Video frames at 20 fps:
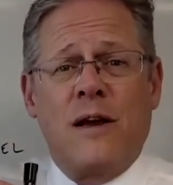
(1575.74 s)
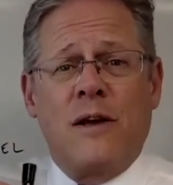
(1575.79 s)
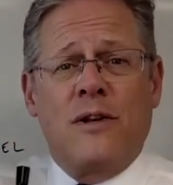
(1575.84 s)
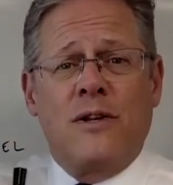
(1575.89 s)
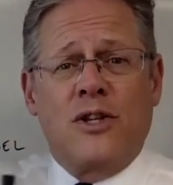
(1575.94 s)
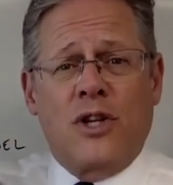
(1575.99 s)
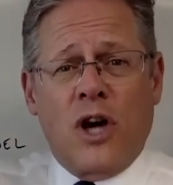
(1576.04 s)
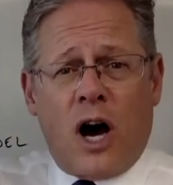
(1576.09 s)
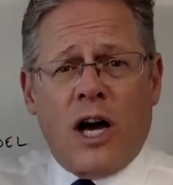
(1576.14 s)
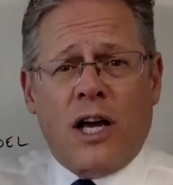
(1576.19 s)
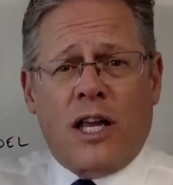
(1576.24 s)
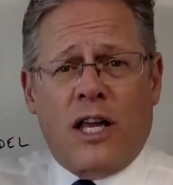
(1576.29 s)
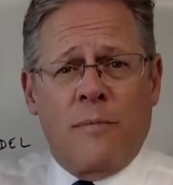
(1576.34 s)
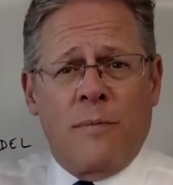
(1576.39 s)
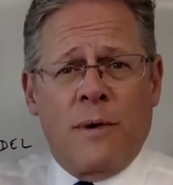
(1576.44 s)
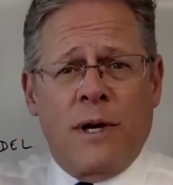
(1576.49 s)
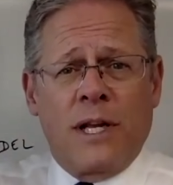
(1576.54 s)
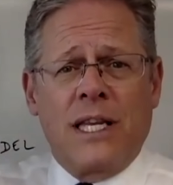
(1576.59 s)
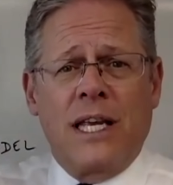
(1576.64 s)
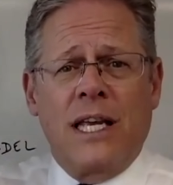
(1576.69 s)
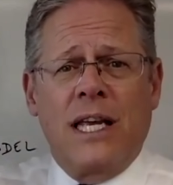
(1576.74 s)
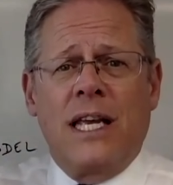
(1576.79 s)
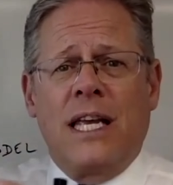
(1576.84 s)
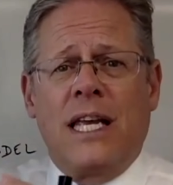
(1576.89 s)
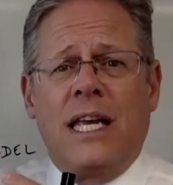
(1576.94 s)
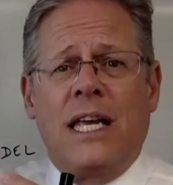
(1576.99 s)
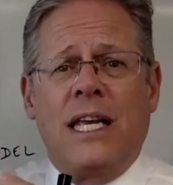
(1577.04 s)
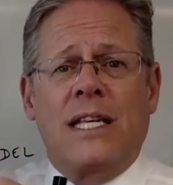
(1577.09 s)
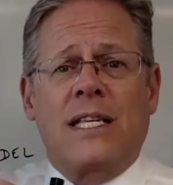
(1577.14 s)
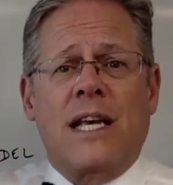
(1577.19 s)
document
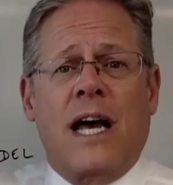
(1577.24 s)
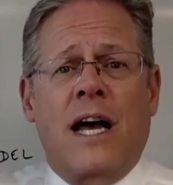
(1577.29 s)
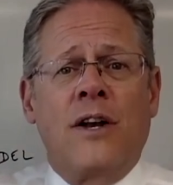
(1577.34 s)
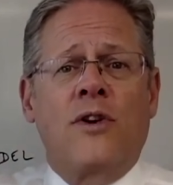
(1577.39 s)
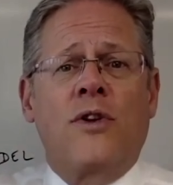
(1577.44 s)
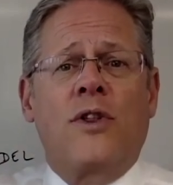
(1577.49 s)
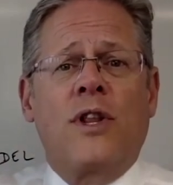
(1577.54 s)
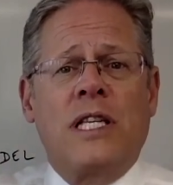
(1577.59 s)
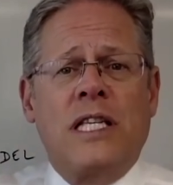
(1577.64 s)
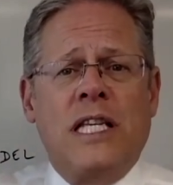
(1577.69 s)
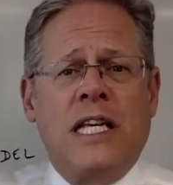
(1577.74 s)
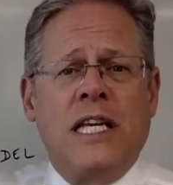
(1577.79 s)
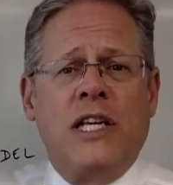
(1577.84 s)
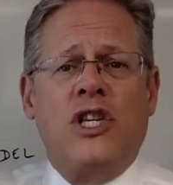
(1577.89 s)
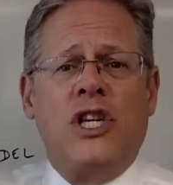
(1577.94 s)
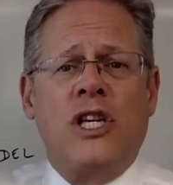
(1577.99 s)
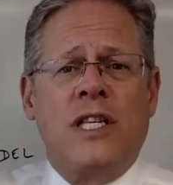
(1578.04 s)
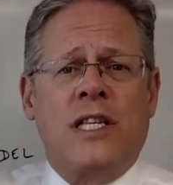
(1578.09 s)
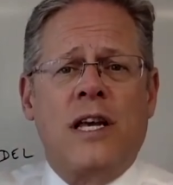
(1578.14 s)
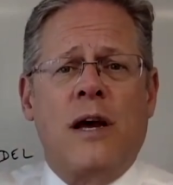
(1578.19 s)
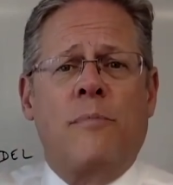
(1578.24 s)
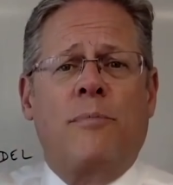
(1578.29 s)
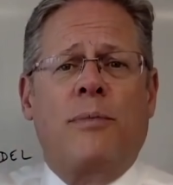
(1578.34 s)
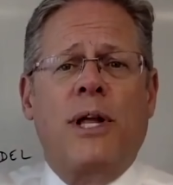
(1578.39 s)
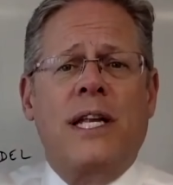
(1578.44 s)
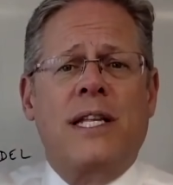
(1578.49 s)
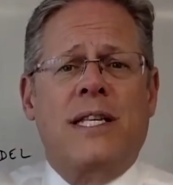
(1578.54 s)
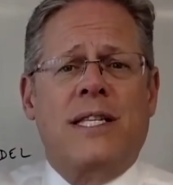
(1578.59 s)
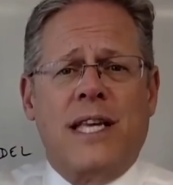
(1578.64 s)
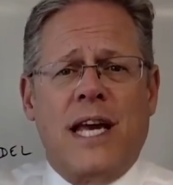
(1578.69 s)
is under the teaching
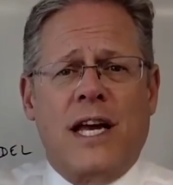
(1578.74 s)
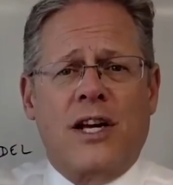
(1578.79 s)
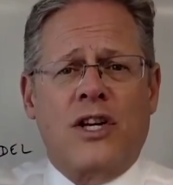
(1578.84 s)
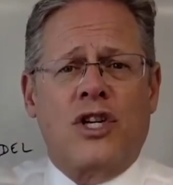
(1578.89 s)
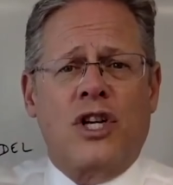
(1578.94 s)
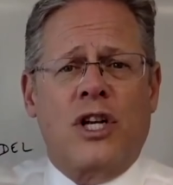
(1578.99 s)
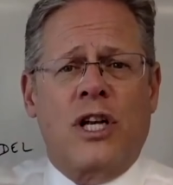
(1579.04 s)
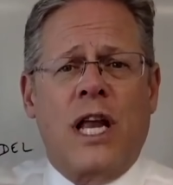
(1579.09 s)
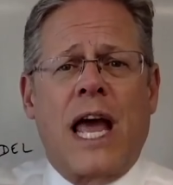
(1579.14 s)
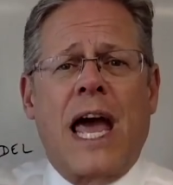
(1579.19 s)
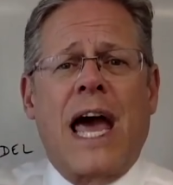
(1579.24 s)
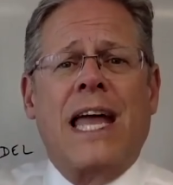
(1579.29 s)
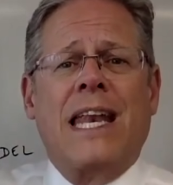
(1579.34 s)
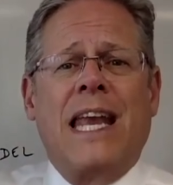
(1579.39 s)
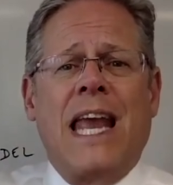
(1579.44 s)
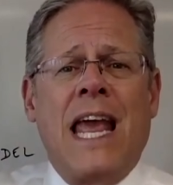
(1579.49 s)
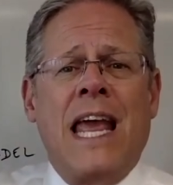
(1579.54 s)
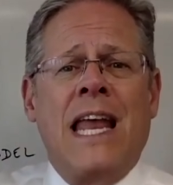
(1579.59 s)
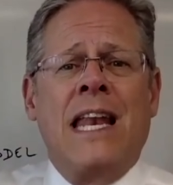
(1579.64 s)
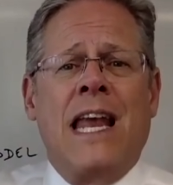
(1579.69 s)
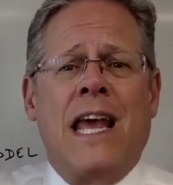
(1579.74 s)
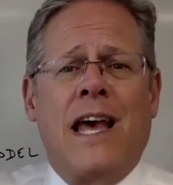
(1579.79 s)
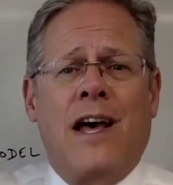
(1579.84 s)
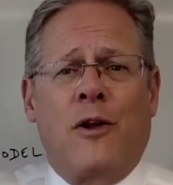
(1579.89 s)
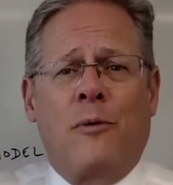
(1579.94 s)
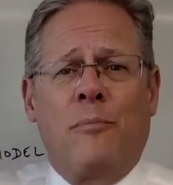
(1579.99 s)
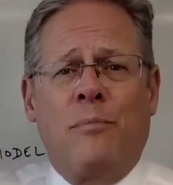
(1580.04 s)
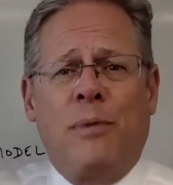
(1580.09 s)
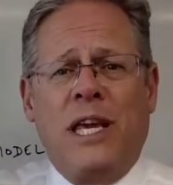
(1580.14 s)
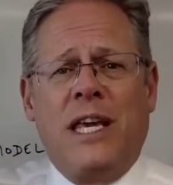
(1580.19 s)
template section at
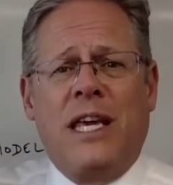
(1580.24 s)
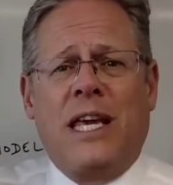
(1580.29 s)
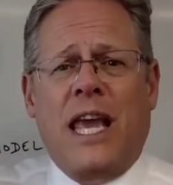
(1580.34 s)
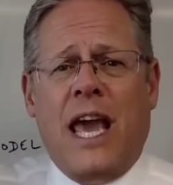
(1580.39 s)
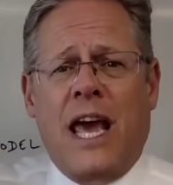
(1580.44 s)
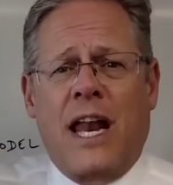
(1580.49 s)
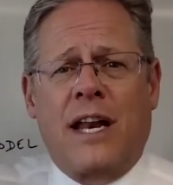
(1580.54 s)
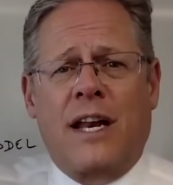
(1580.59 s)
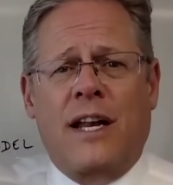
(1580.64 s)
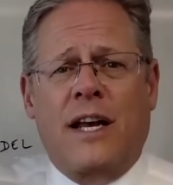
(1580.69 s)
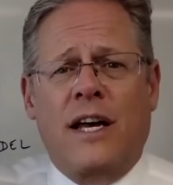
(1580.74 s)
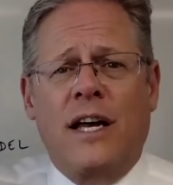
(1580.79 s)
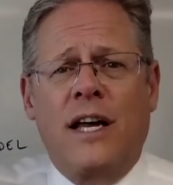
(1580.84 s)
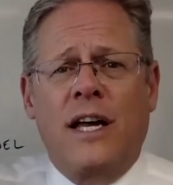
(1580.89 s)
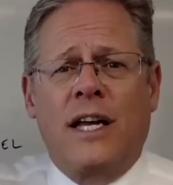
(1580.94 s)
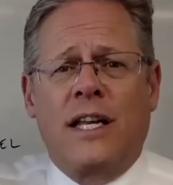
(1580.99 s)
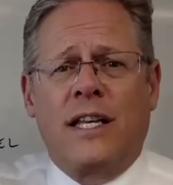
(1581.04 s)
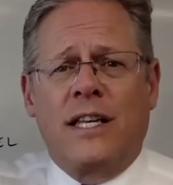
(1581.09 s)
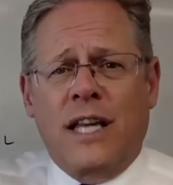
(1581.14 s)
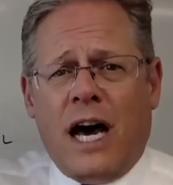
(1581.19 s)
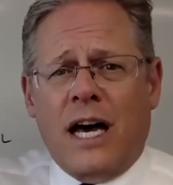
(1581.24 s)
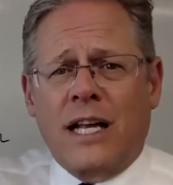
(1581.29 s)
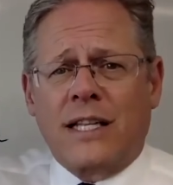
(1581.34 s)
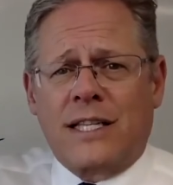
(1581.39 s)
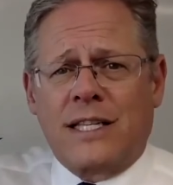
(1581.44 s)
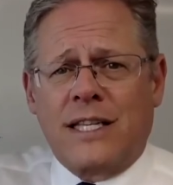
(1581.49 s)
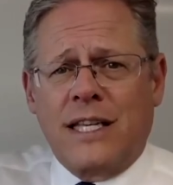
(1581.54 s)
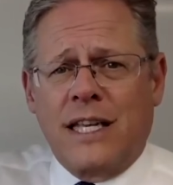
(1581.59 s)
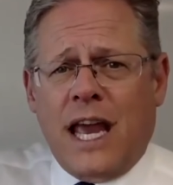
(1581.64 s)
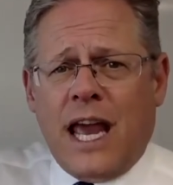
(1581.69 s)

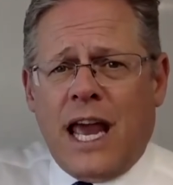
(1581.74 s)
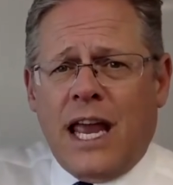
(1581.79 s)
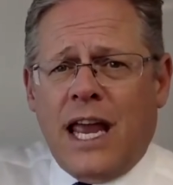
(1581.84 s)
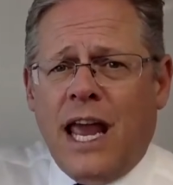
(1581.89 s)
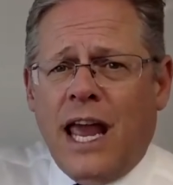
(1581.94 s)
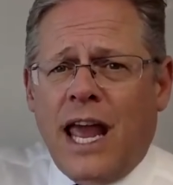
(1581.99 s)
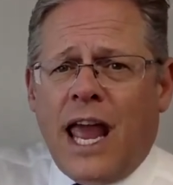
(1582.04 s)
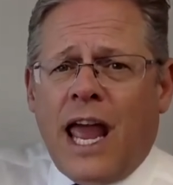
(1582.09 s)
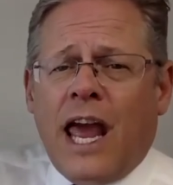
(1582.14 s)
NLBCanada.ca.